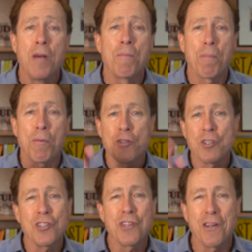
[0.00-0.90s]
but
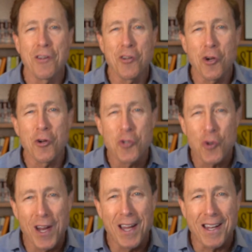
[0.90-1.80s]
persistent in your own
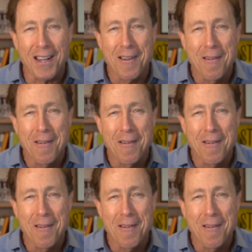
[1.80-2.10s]
training,